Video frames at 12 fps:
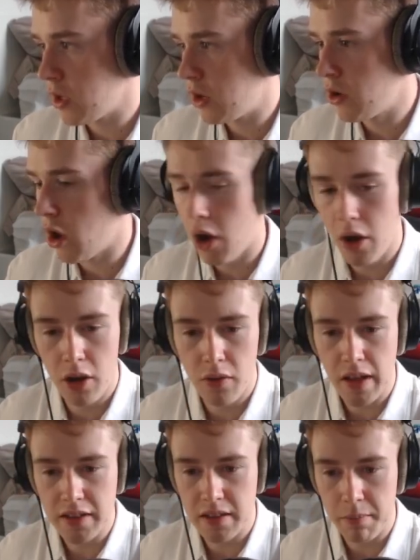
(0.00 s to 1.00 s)
now
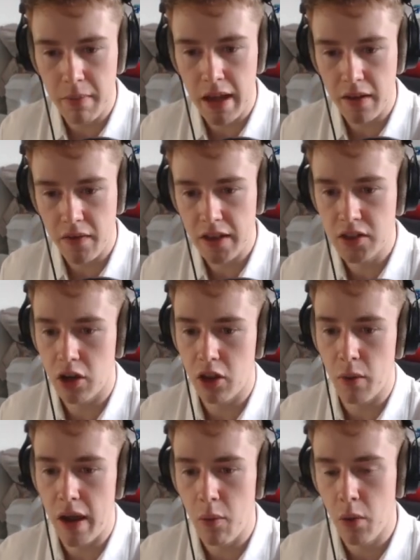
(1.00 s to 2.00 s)
that's the main things out of
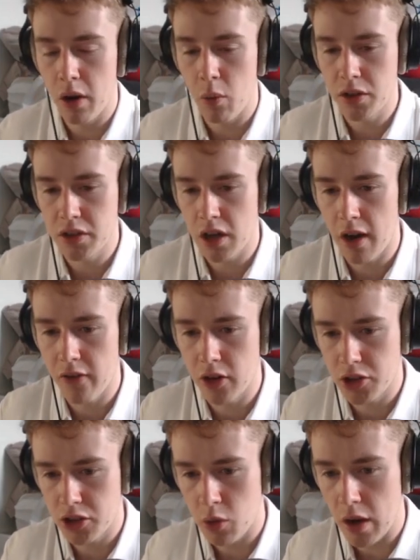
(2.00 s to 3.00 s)
the way. What I want to cover
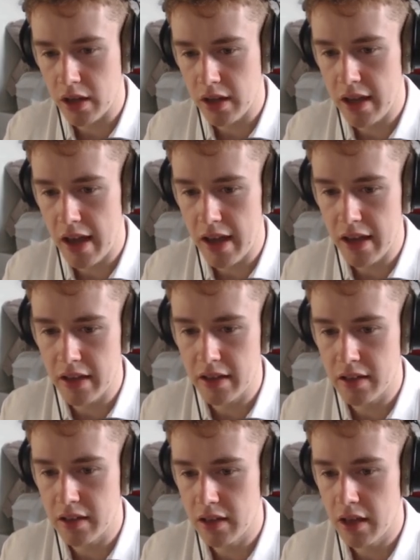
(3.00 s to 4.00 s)
just quickly
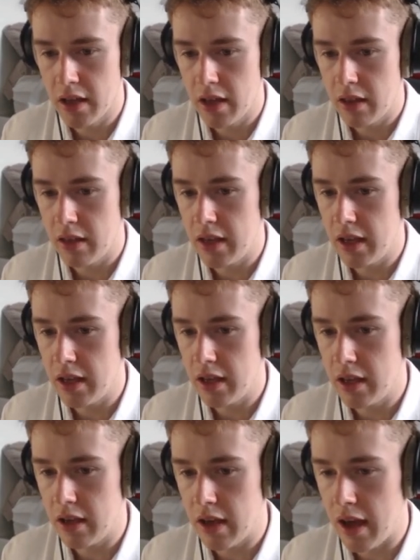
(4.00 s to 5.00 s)
is
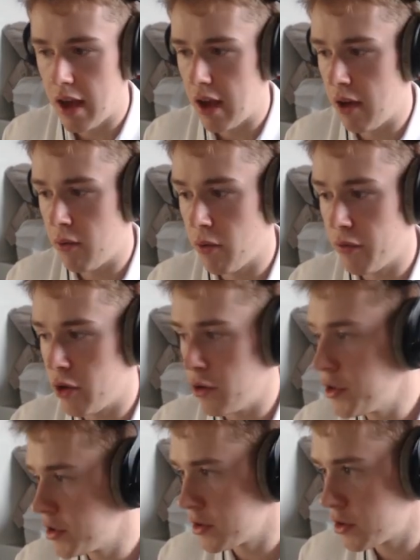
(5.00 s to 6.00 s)
the
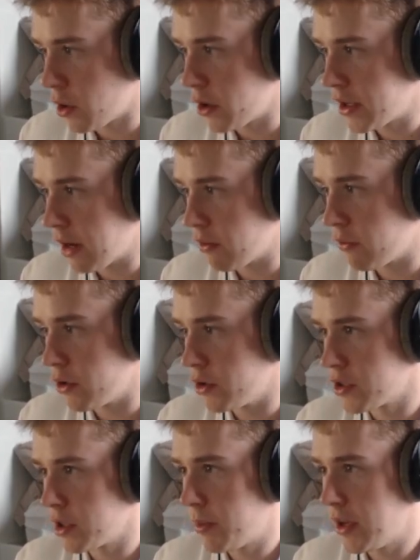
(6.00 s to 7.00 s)
reviews. So how you can get
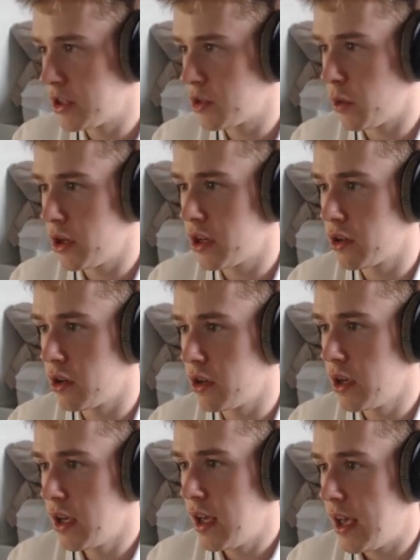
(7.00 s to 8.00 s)
reviews on your page. So what you can do
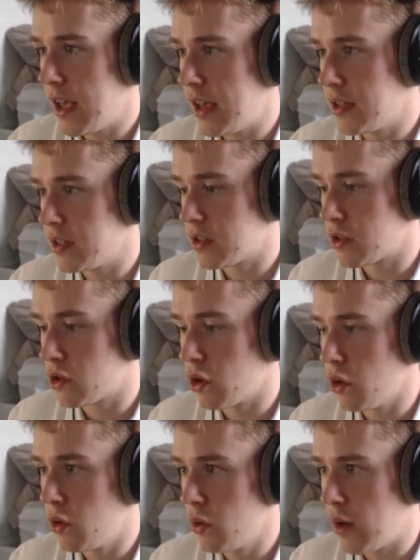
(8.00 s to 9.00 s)
is
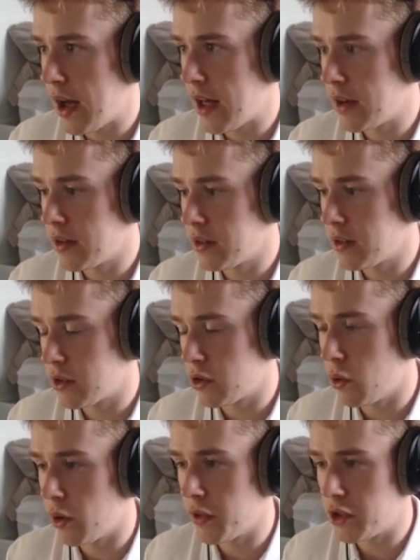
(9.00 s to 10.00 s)
go on
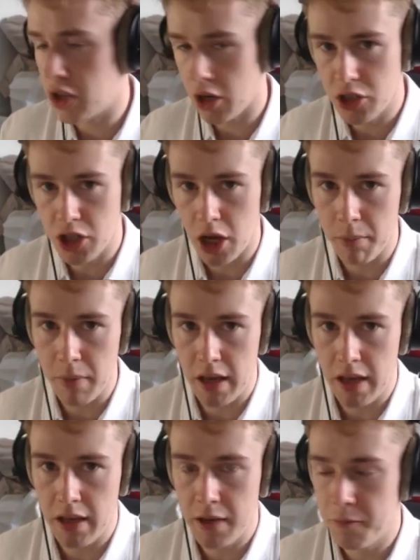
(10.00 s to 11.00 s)
the
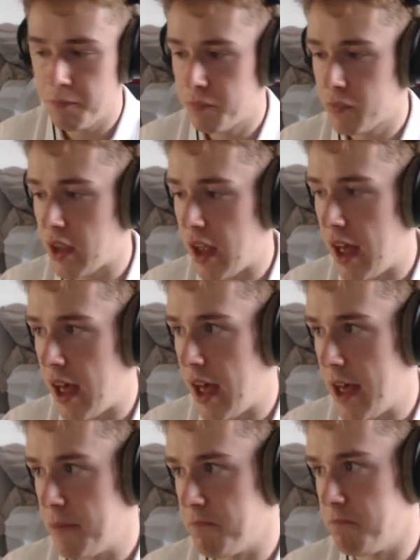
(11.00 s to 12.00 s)
judge.me
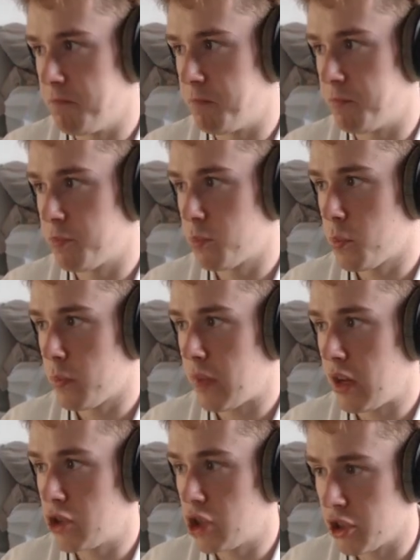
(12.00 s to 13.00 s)
app on
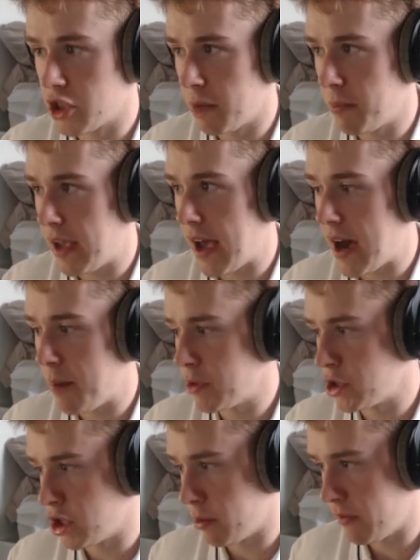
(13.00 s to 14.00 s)

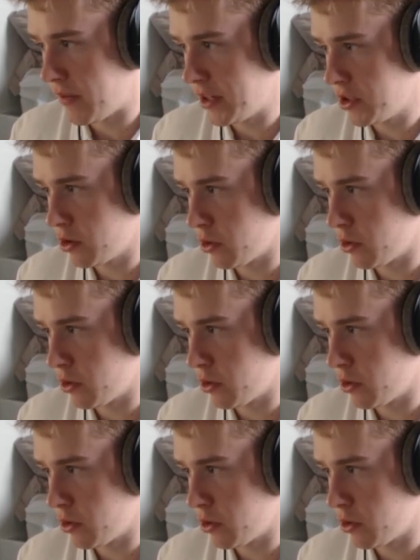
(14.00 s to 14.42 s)
Shopify. So